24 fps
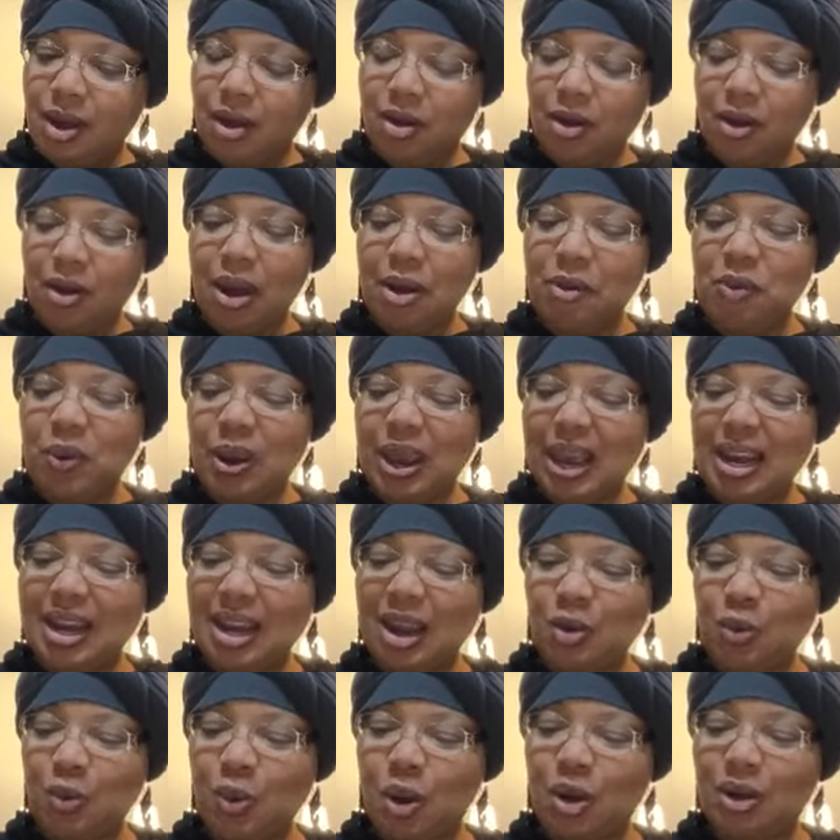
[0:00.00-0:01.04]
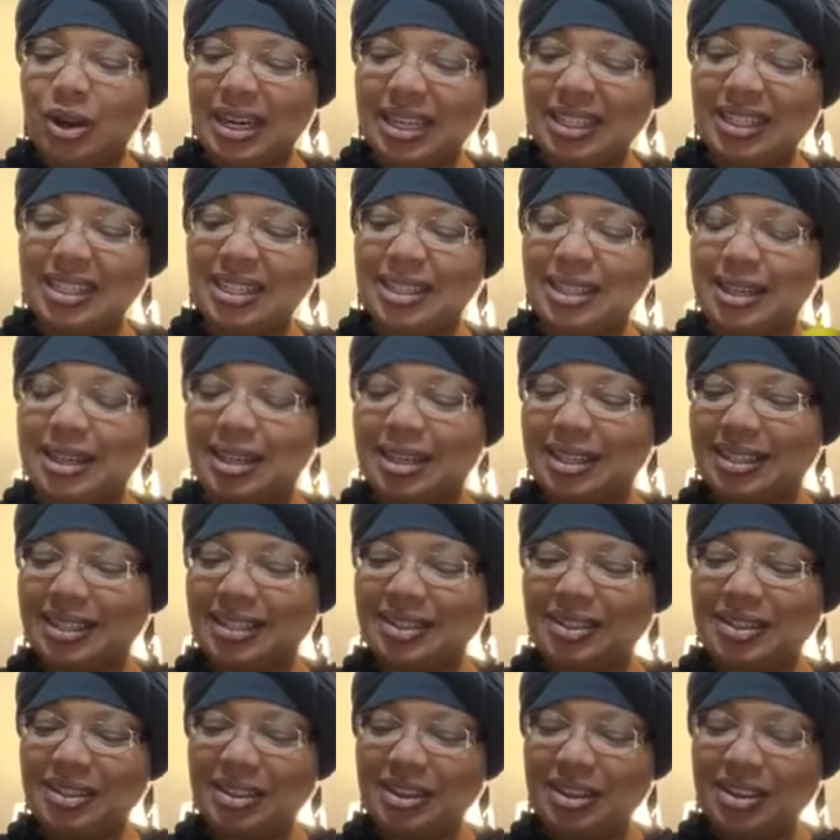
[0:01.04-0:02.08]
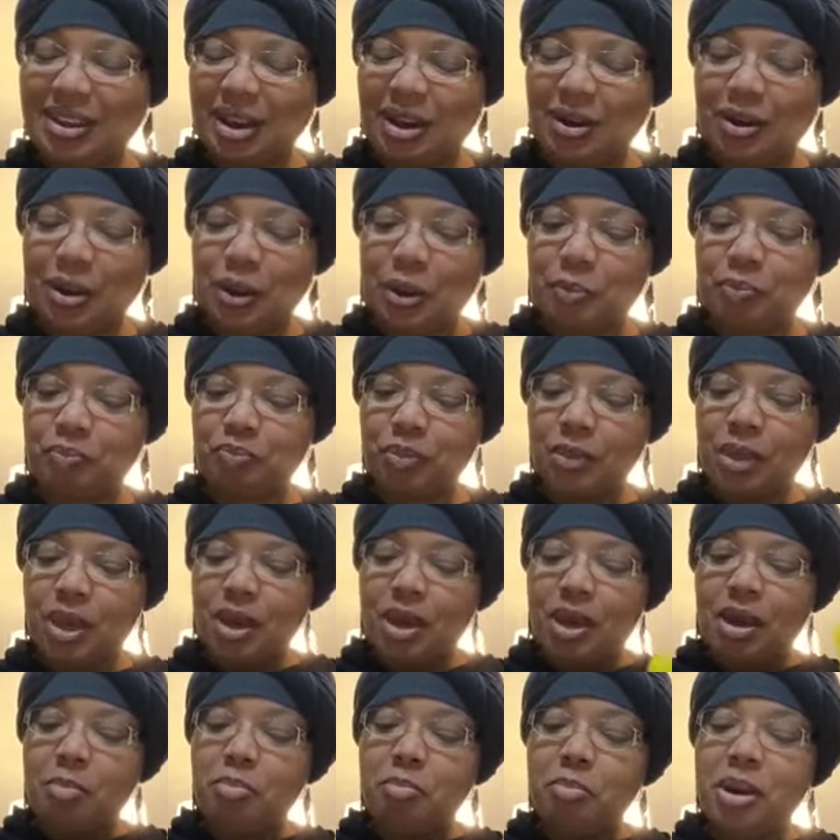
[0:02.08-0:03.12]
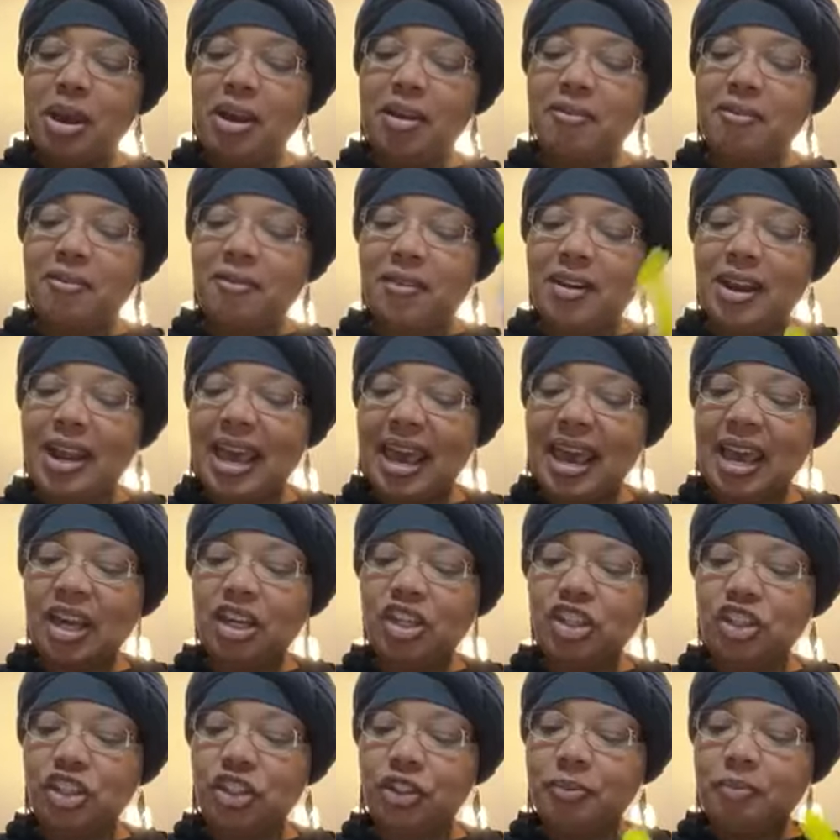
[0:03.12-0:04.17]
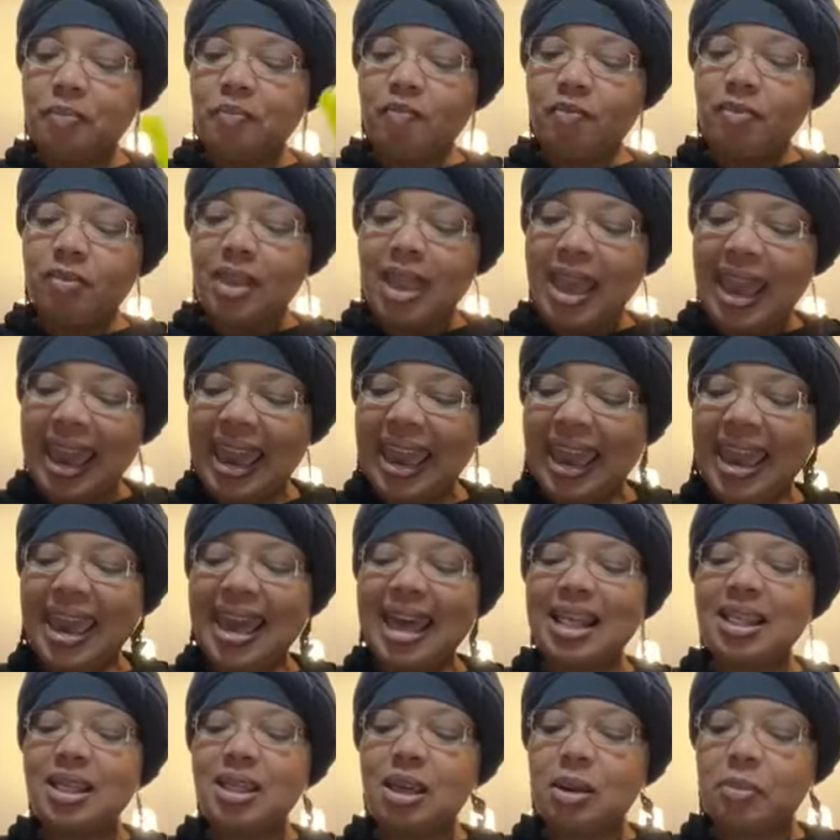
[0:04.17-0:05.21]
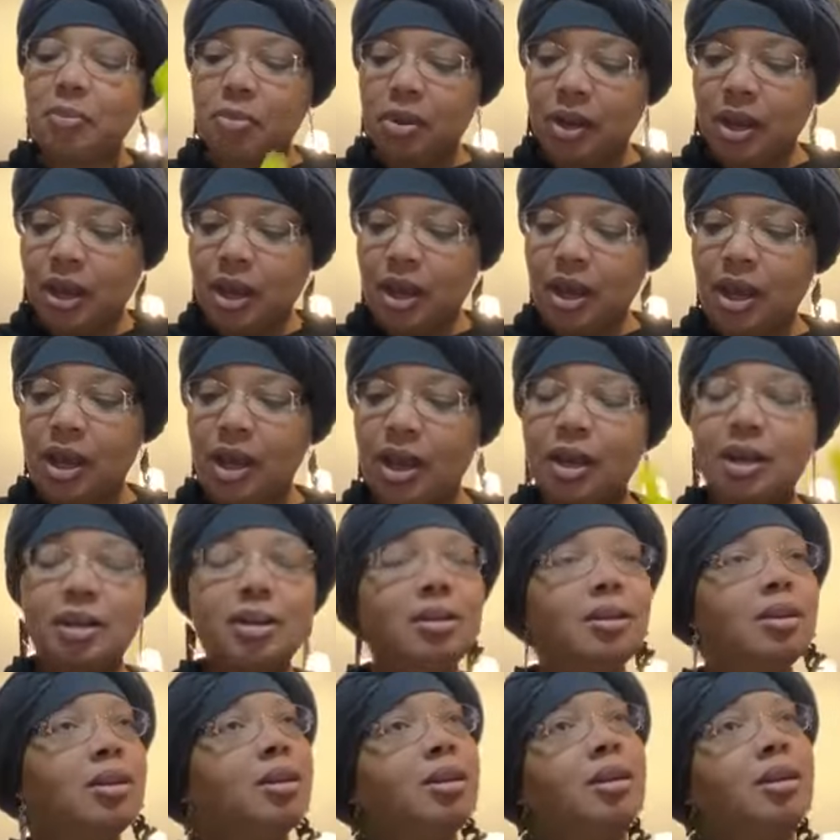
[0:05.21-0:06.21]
Hold on, I read that wrong. Listen to this. Hold on. But flesh and the blood.